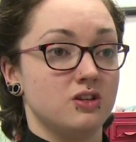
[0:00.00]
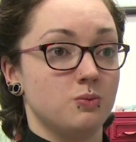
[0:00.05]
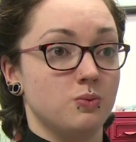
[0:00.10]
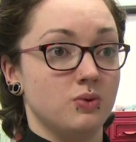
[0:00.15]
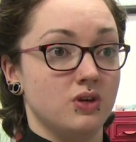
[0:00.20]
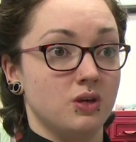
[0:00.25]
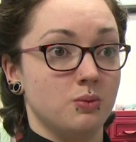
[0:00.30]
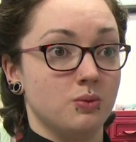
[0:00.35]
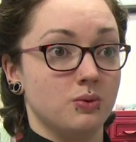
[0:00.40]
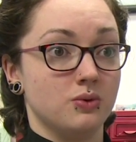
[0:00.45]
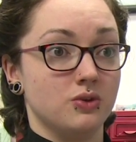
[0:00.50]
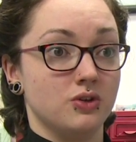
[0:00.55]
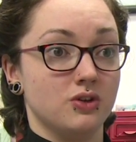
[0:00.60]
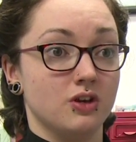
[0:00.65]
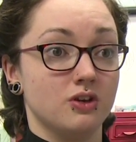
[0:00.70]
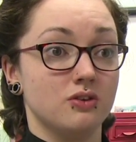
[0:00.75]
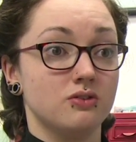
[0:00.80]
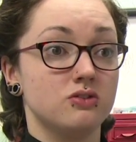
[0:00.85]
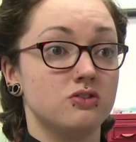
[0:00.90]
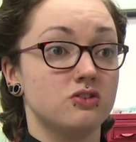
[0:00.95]
to people, you
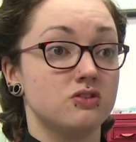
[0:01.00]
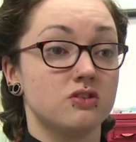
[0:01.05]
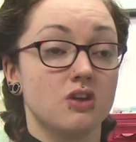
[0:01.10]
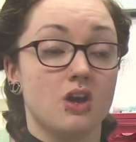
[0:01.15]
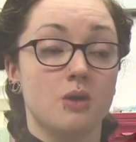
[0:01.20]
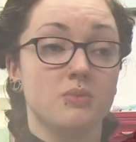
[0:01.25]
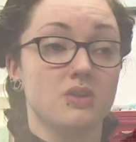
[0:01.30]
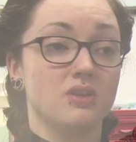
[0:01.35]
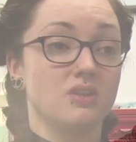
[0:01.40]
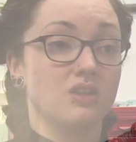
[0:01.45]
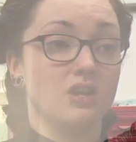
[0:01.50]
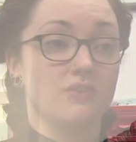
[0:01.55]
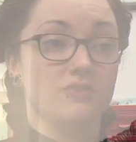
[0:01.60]
know, just come in and